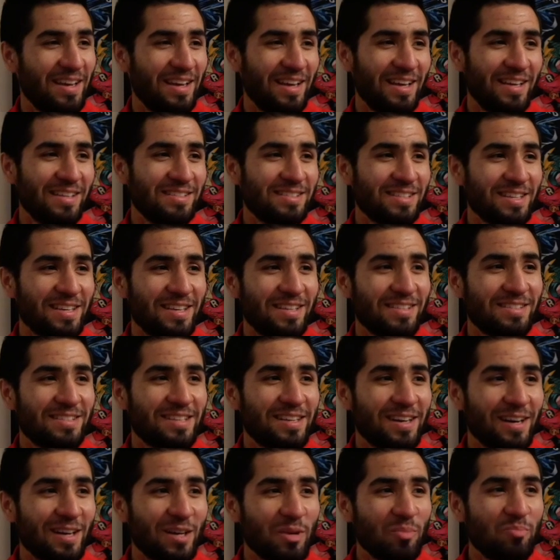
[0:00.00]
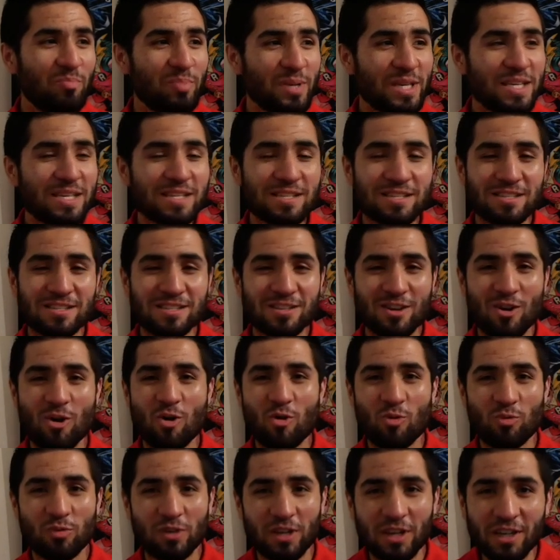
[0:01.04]
It's gonna be
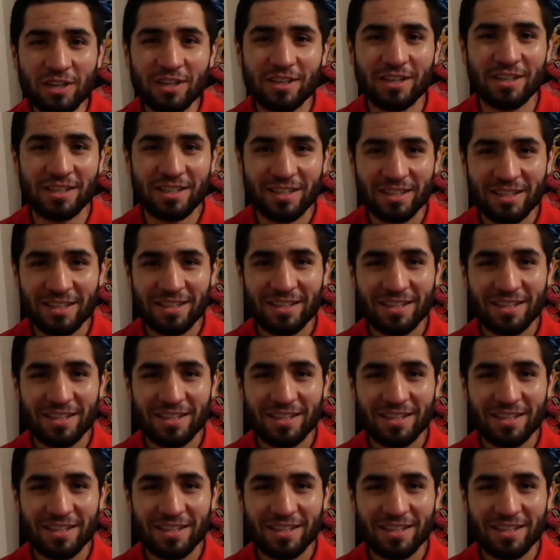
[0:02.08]
so good.